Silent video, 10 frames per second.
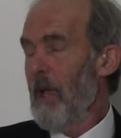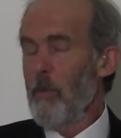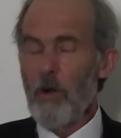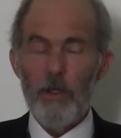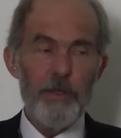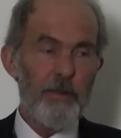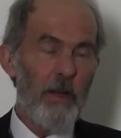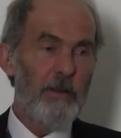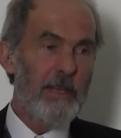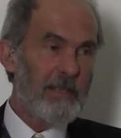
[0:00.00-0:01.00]
And we're all
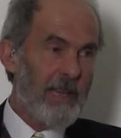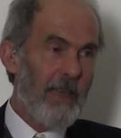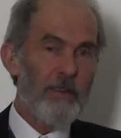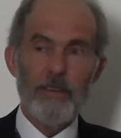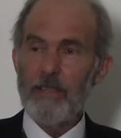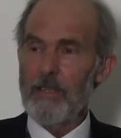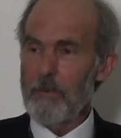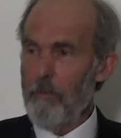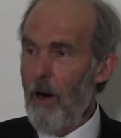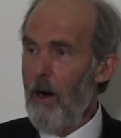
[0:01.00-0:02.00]
thrown in together into
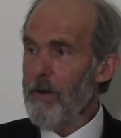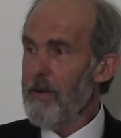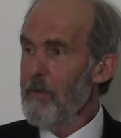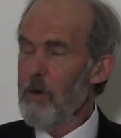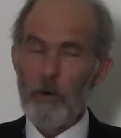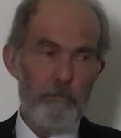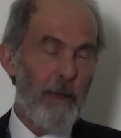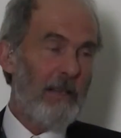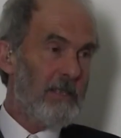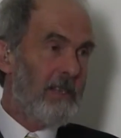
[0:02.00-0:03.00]
this pot, and we're all
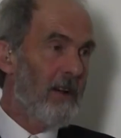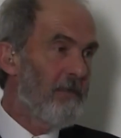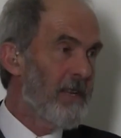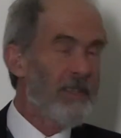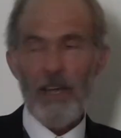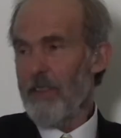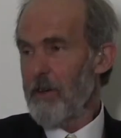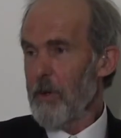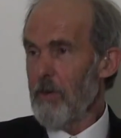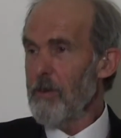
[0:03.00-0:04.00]
bouncing off each other,
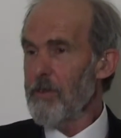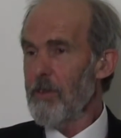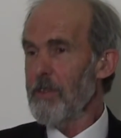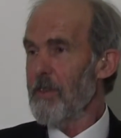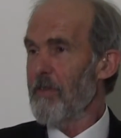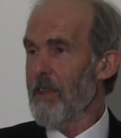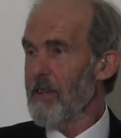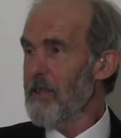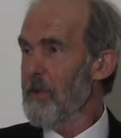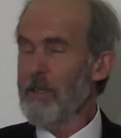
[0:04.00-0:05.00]
doing all sorts of
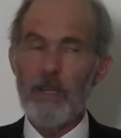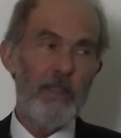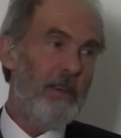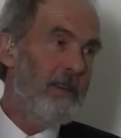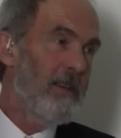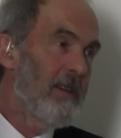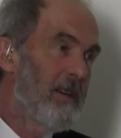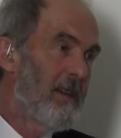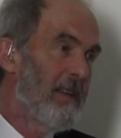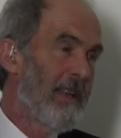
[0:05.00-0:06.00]
things to each other.
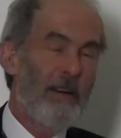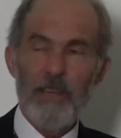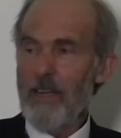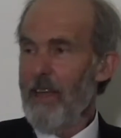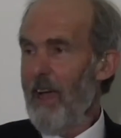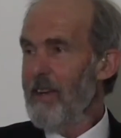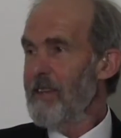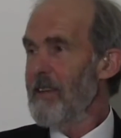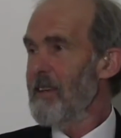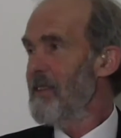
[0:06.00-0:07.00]
Loving and
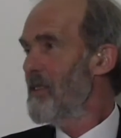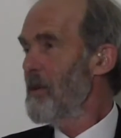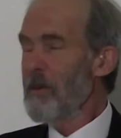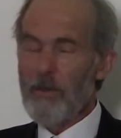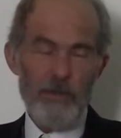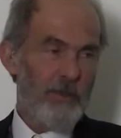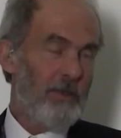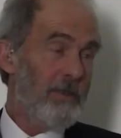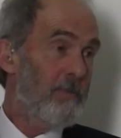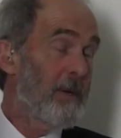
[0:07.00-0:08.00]
hating and doing all sorts.